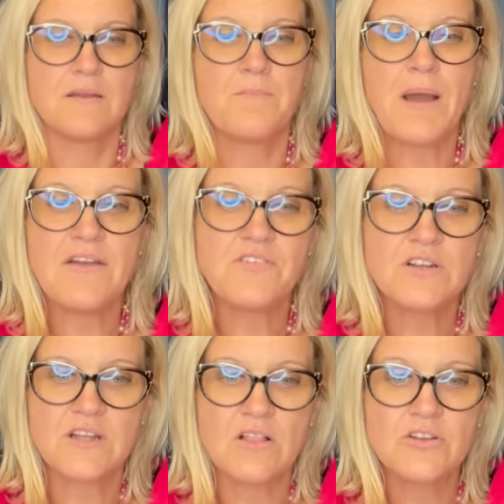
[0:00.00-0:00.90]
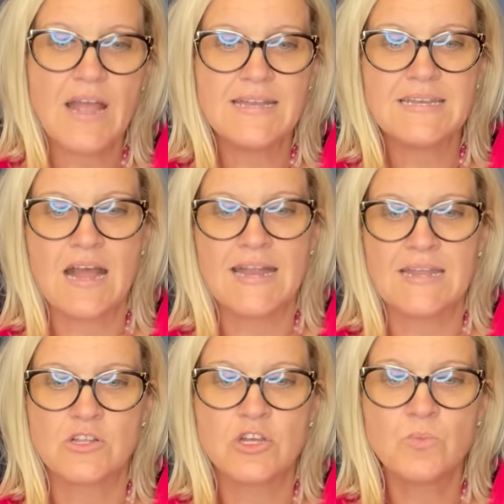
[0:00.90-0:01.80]
Bought for $1.99
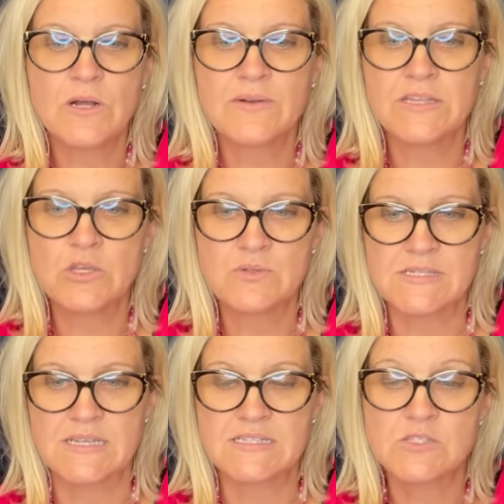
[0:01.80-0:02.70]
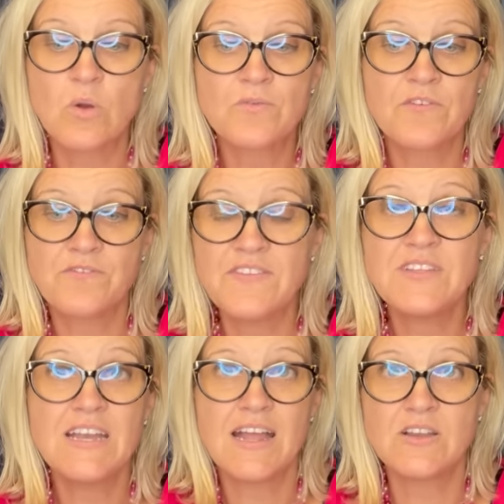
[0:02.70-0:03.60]
at Goodwill in Houston, sold for
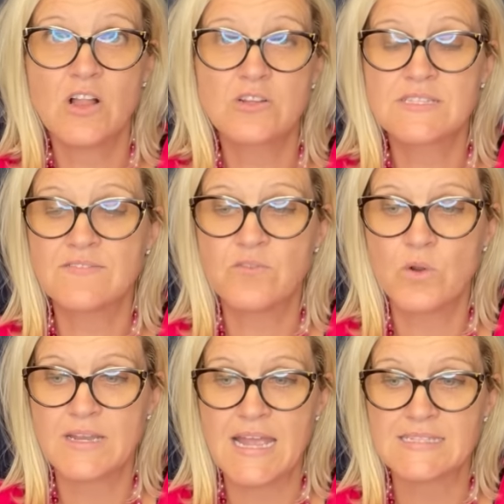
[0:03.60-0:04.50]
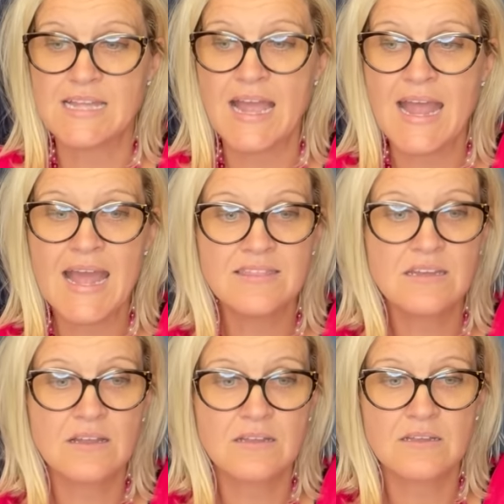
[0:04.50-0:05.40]
$59 in four days. I had
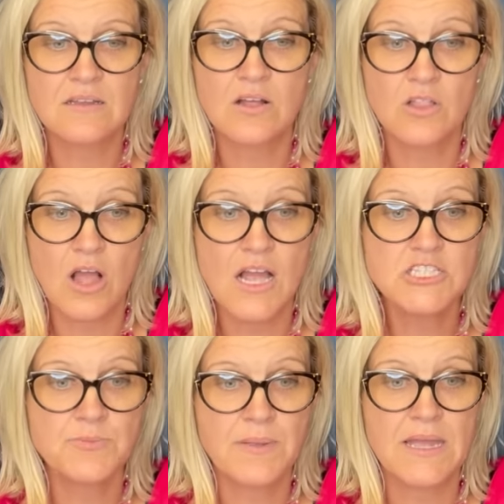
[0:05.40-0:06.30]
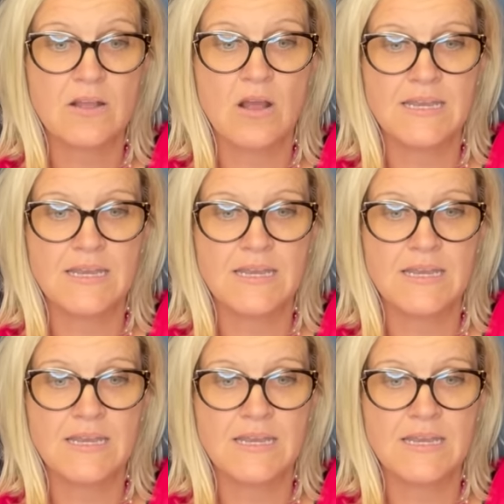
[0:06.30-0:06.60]
the collage pick on